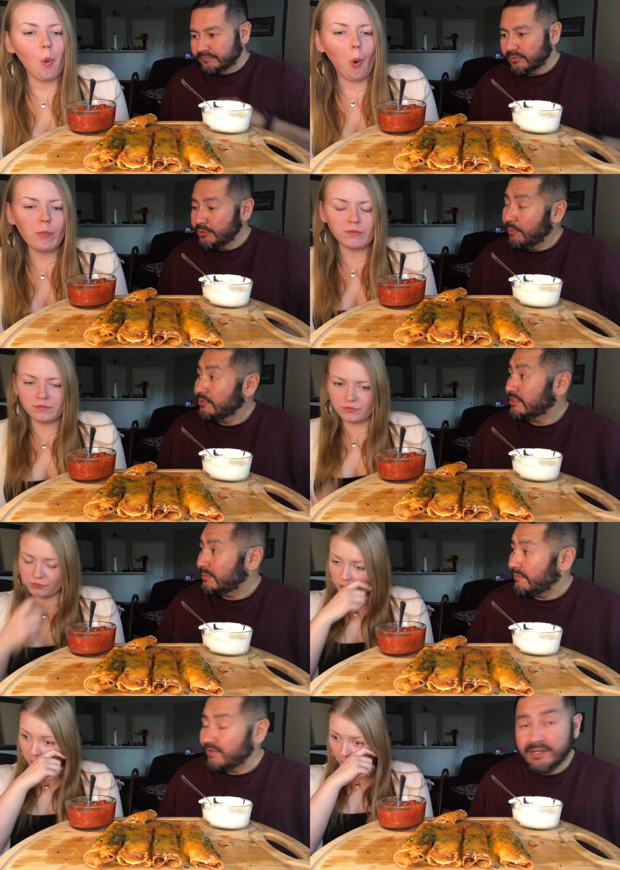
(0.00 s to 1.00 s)
Speaker 1: You posted up
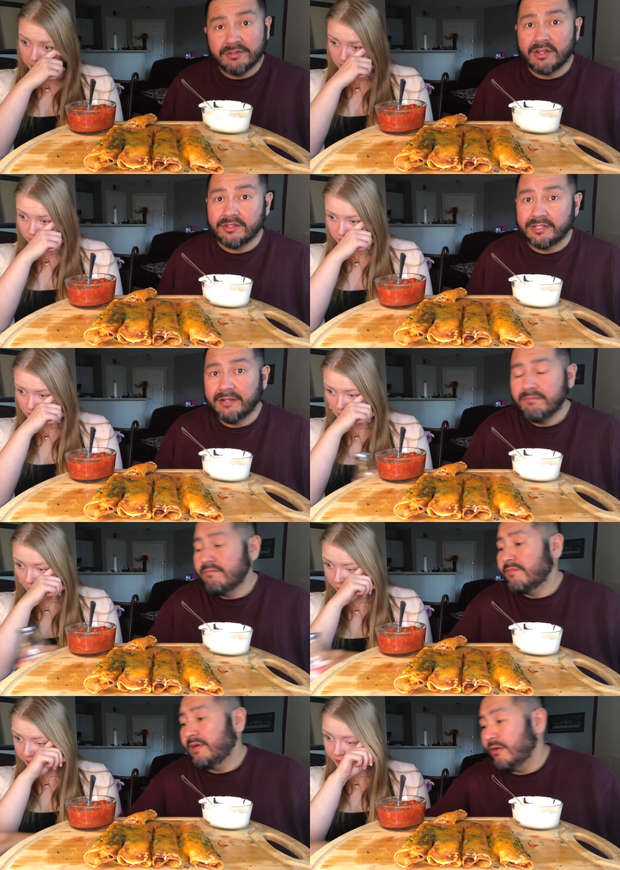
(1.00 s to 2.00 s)
a video the other day.
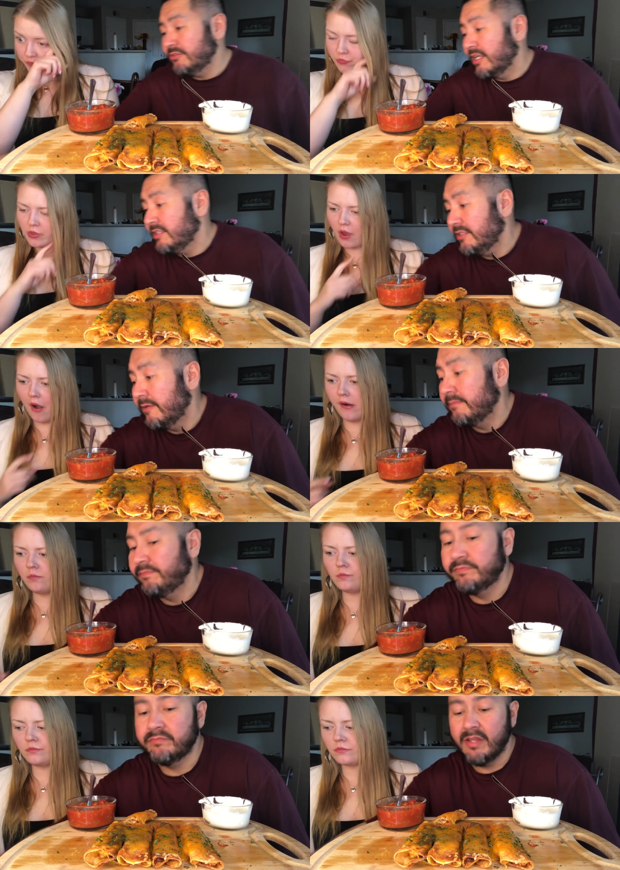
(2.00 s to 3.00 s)
That was nice.
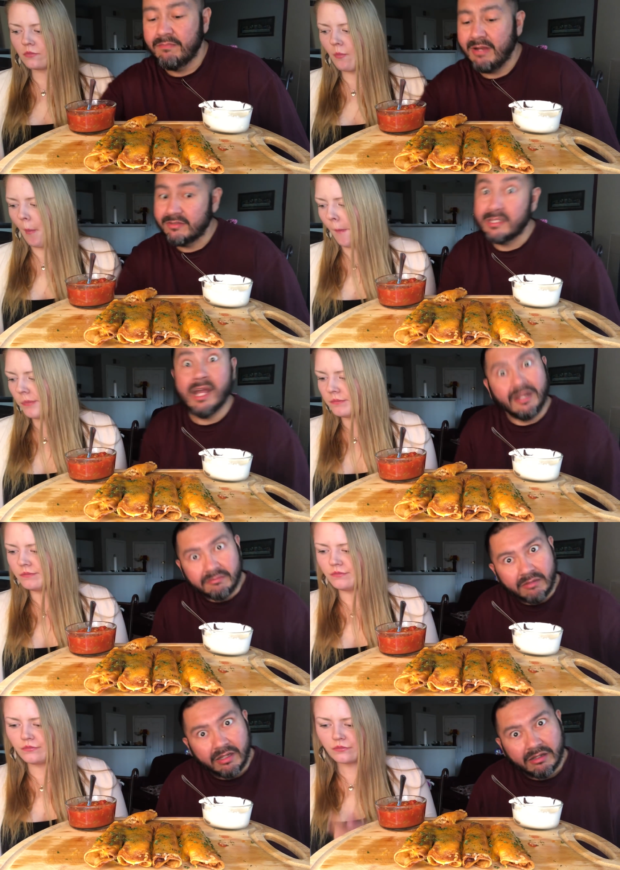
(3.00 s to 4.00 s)
About
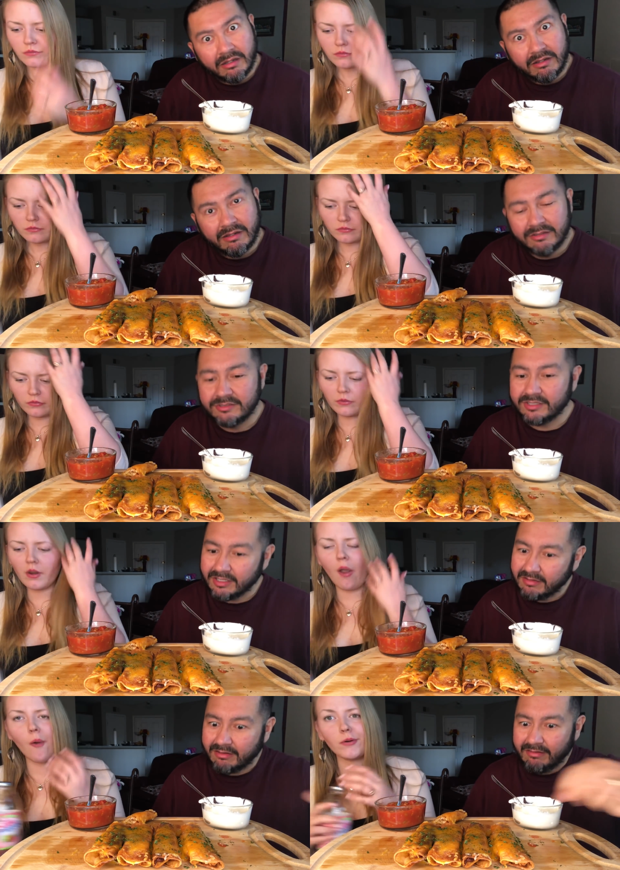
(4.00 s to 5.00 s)
time.
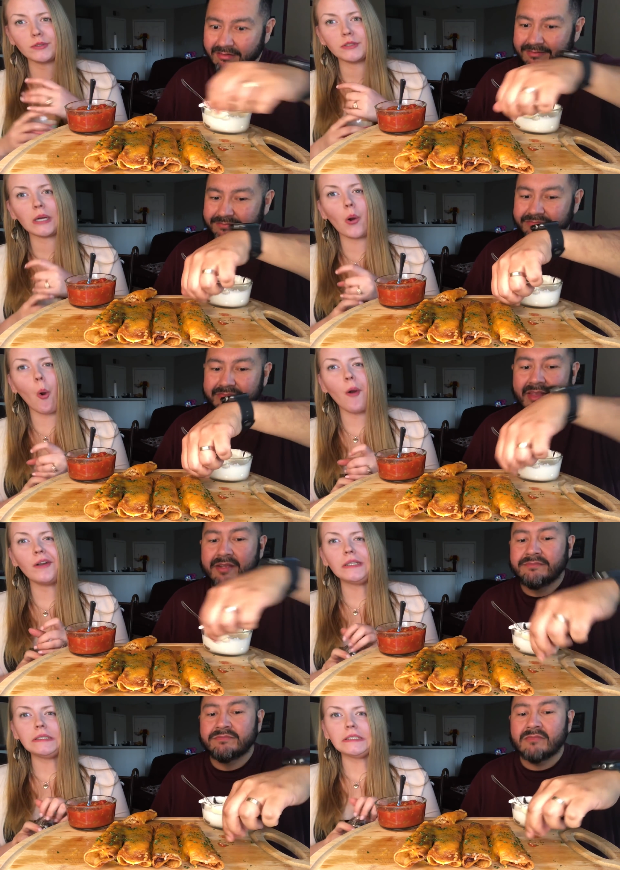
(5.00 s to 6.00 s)
Jeez.
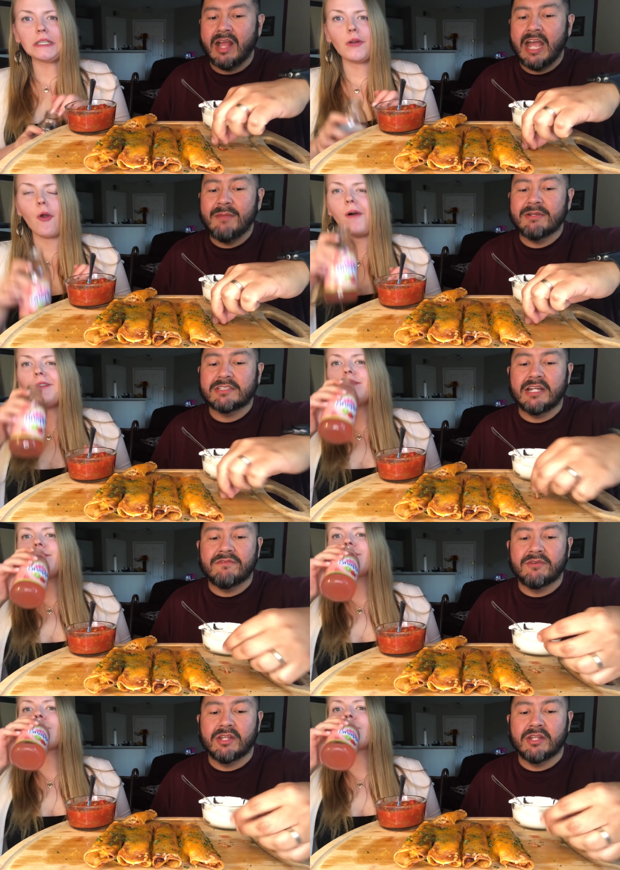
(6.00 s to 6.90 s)
I am excited for